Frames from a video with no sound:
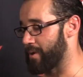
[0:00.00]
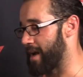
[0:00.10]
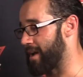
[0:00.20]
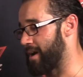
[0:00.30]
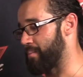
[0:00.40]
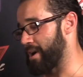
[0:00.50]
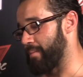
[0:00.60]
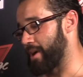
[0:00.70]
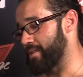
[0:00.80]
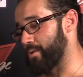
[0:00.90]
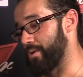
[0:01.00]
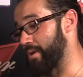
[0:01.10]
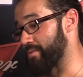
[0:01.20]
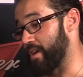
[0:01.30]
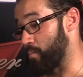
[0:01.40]
We got up. I got back to the corner.
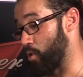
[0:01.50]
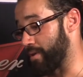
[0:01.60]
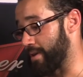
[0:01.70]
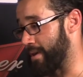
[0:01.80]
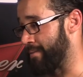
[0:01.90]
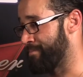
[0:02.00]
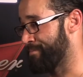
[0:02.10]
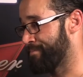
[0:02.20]
I was like, broke it again.